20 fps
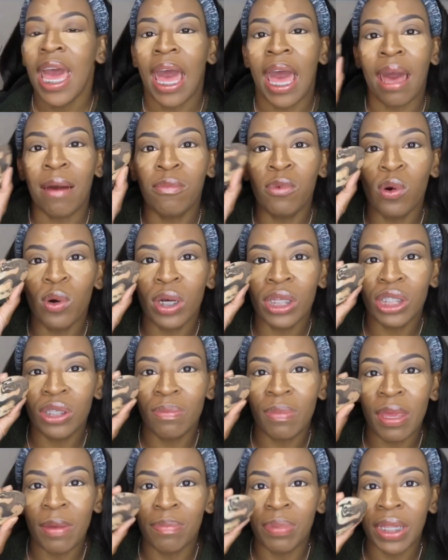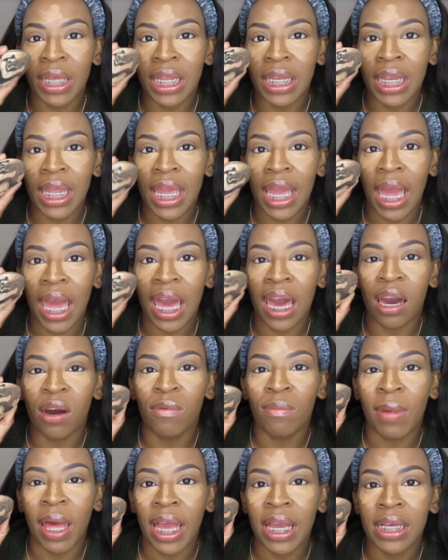I'm going to be blending
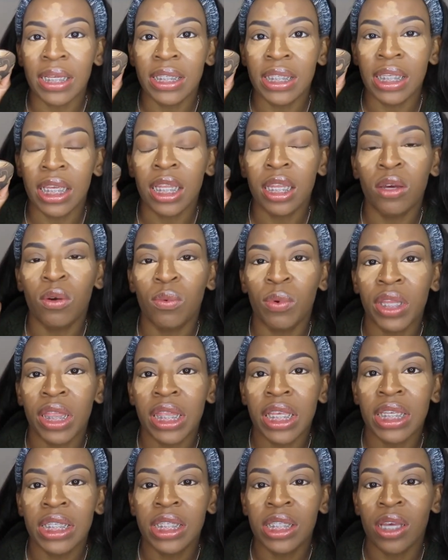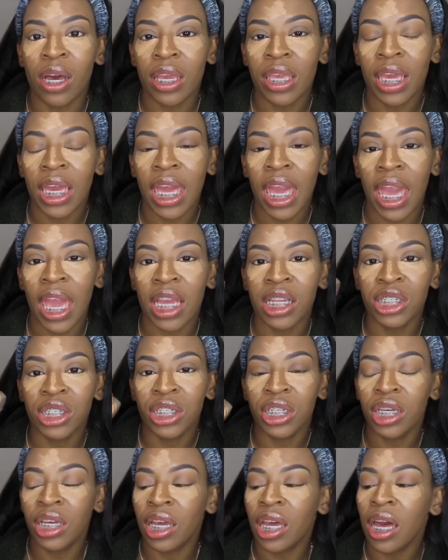out my concealer with this Sonia
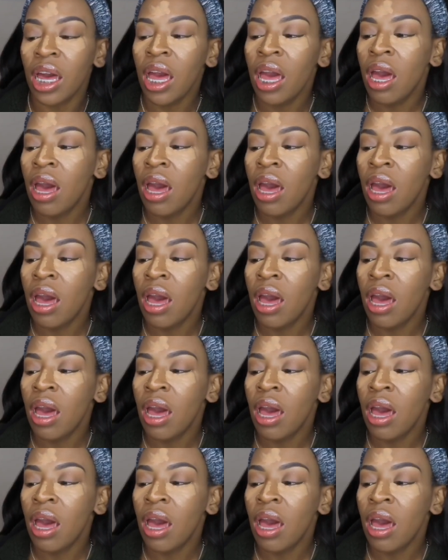Kashuk